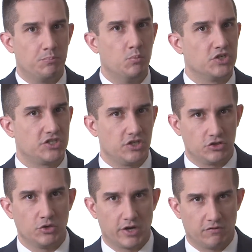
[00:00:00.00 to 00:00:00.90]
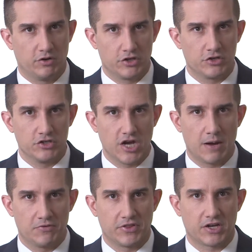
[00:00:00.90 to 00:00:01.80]
with still doing a really good
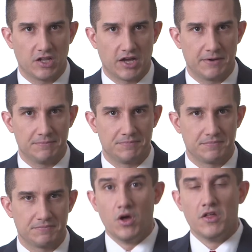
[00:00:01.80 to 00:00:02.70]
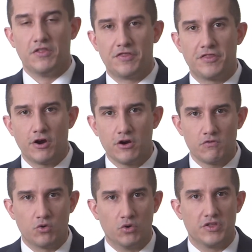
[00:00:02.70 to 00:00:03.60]
job for the client. The third
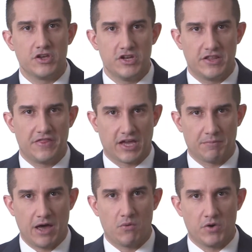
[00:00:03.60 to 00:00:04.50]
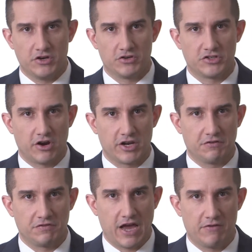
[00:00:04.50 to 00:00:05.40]
rule that you need to think about when you're starting your
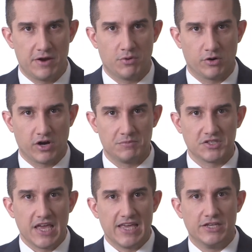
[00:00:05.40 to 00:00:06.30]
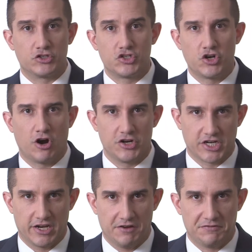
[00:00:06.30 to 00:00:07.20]
flat rate programs is charging
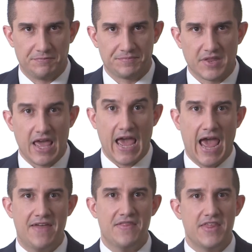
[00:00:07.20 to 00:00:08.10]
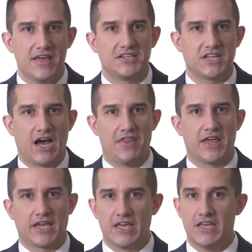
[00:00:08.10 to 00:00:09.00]
enough. And this, I
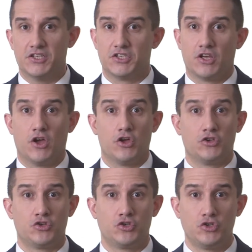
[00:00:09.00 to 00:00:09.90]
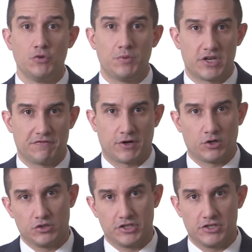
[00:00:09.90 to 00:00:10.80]
think, is super
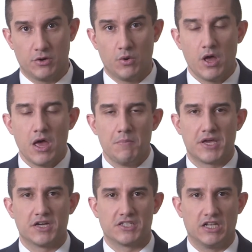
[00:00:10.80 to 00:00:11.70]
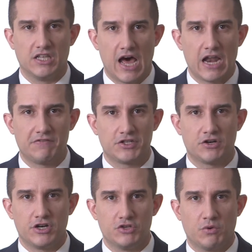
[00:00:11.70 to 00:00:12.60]
difficult to do, because a lot of
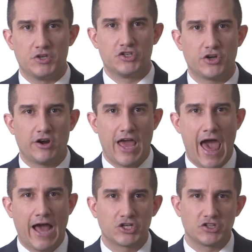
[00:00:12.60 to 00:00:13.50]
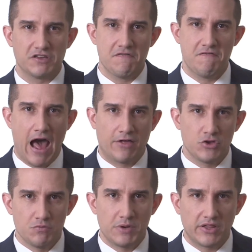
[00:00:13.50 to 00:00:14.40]
attorneys, when we start actually
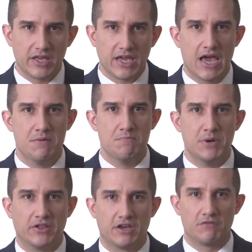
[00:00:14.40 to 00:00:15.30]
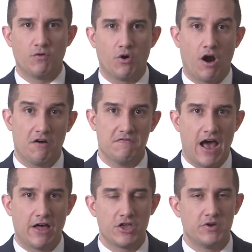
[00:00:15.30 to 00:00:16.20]
value billing and billing for our
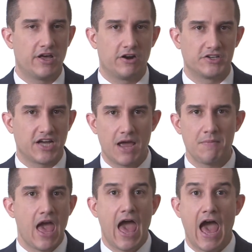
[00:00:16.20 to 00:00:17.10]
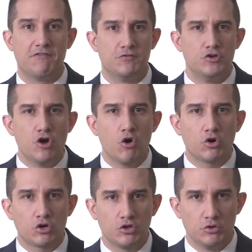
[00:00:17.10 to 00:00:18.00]
value and not our time, have no
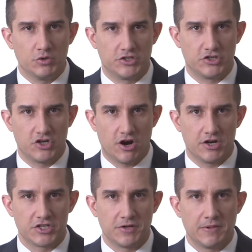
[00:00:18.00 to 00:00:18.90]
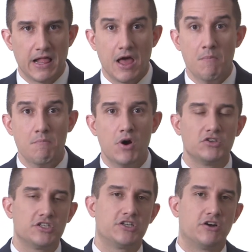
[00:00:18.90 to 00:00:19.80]
clue what to charge.
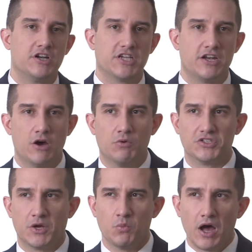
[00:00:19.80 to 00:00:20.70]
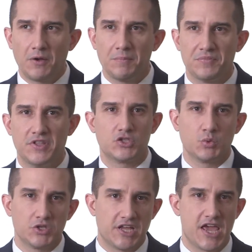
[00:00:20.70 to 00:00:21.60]
Most attorneys I know will say, well, this
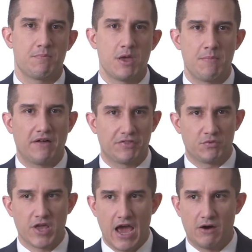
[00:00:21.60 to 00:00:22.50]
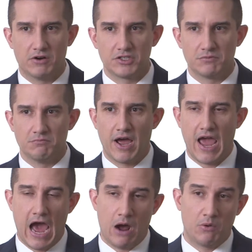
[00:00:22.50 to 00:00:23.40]
will take me about 3 hours. My
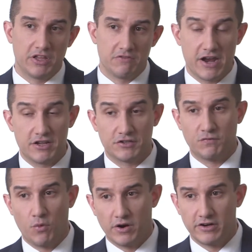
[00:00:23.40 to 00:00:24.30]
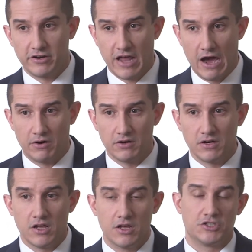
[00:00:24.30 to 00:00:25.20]
hourly rate is $400 an hour,
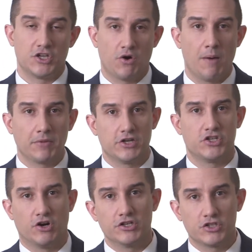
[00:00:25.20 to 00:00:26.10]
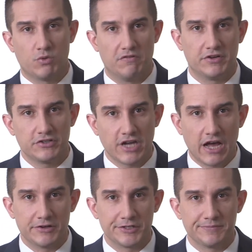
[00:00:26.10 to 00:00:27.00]
so I'm going to charge
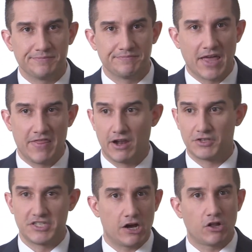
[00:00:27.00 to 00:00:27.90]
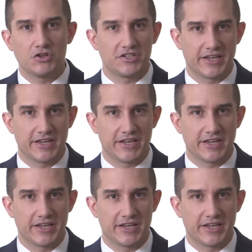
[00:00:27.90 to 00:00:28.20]
$1,200, and then I'll see how close I